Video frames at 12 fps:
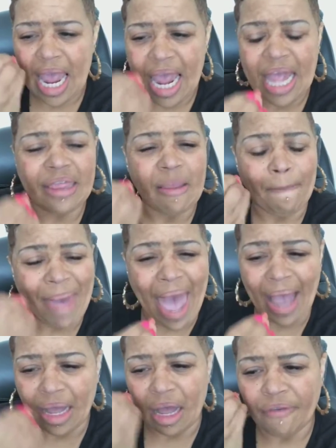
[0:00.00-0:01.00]
in the
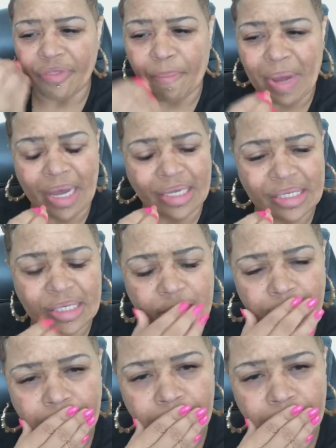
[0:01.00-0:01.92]
back of the bus.